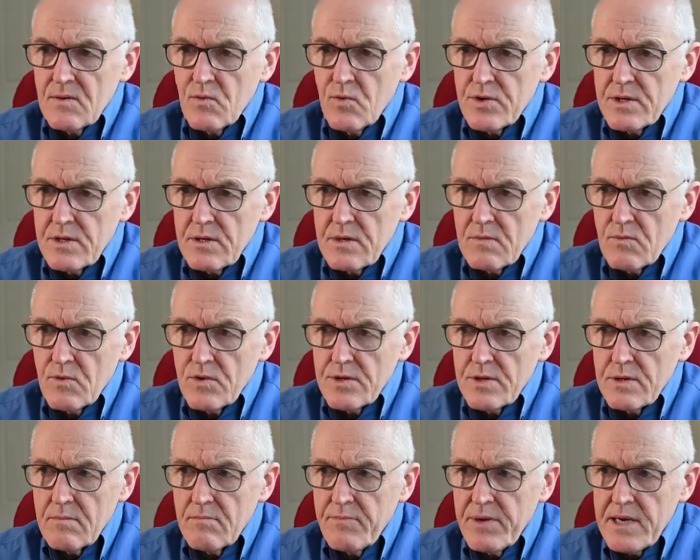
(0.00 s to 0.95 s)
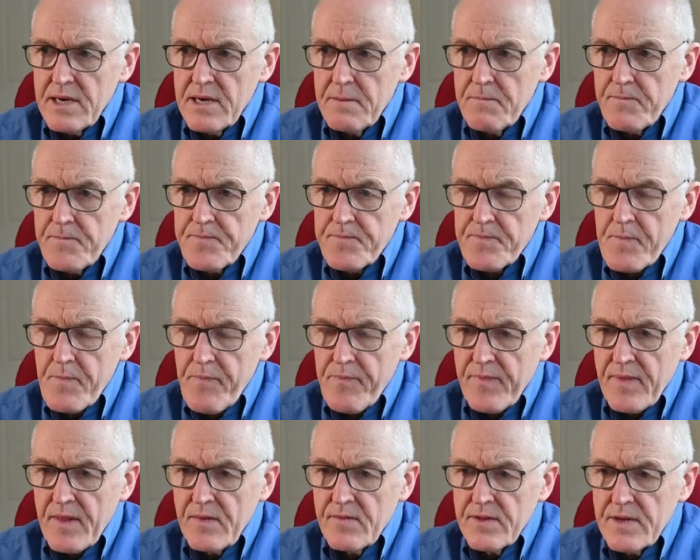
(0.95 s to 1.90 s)
wooden beam.
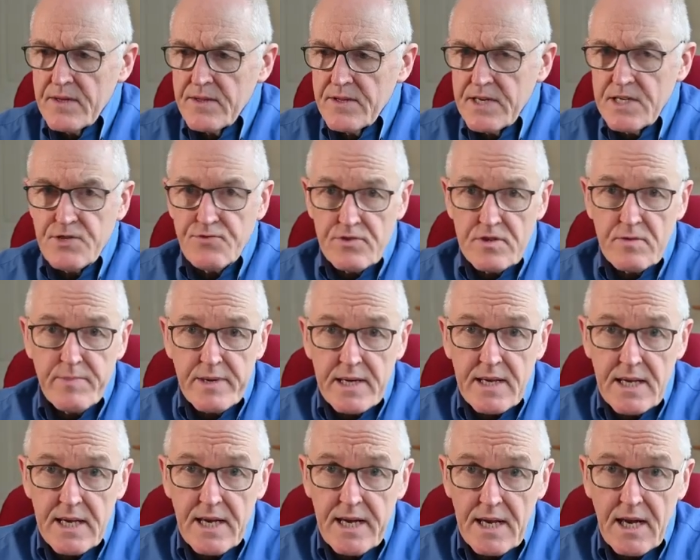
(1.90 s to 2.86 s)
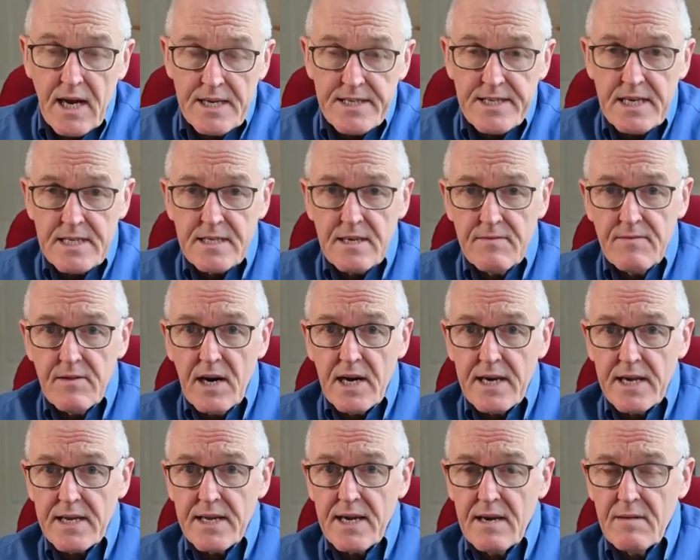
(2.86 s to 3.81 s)
The injuries have been clearly
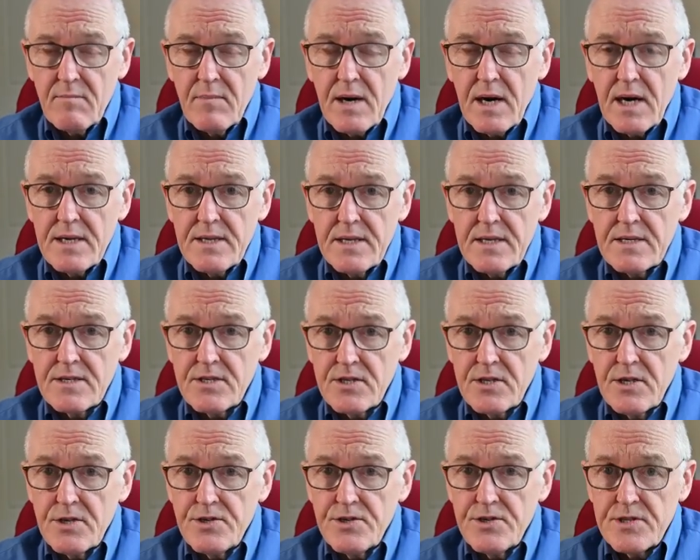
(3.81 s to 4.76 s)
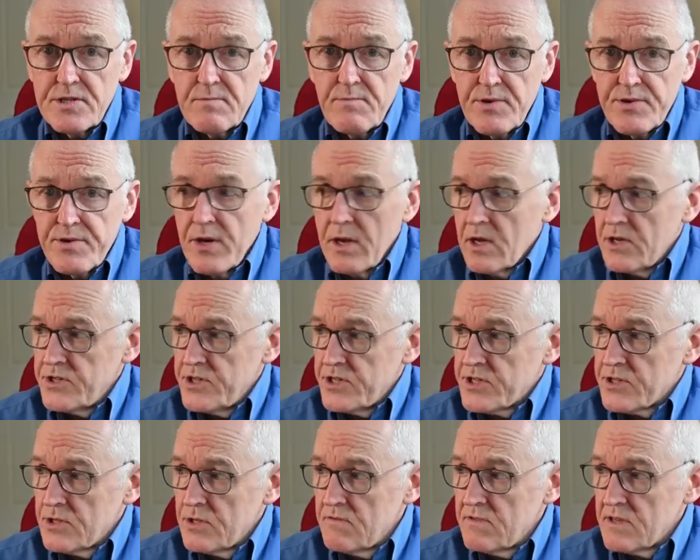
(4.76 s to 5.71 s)
identified again by the surgeons and
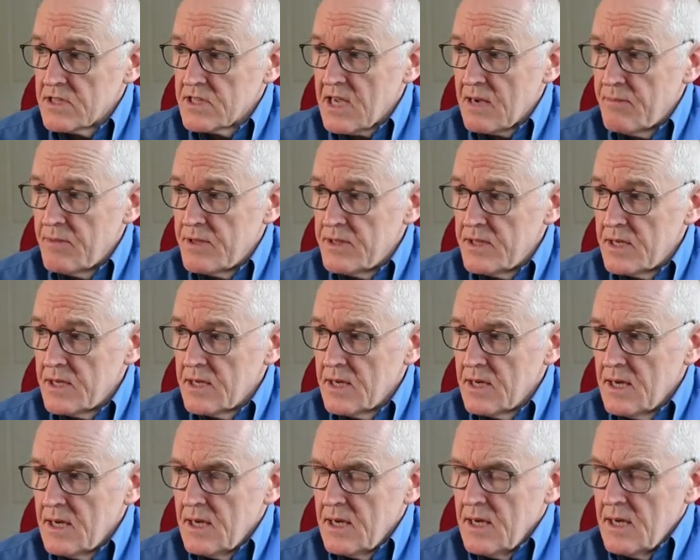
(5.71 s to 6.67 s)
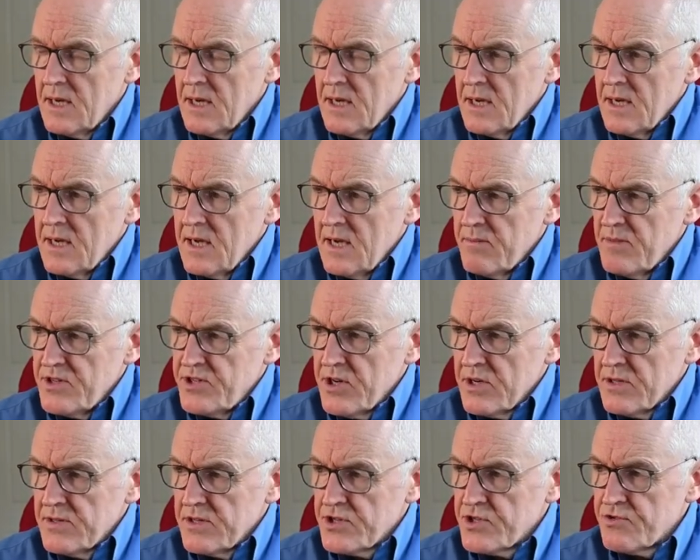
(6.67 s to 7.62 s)
pathologists who've examined the image
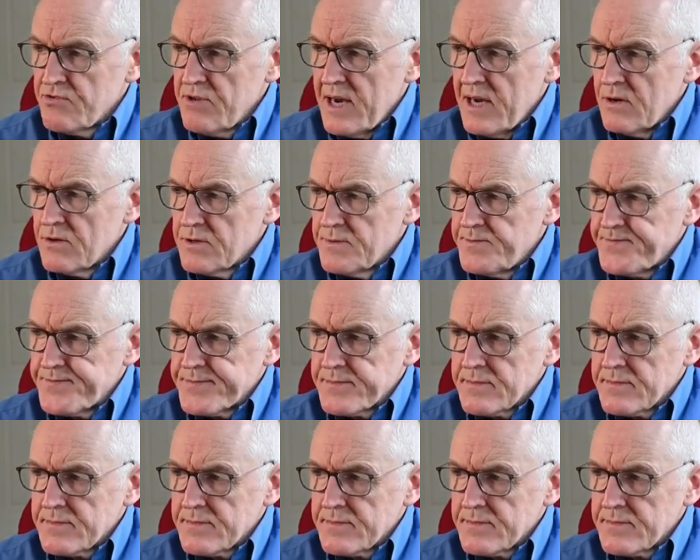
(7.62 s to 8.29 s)
on the shroud.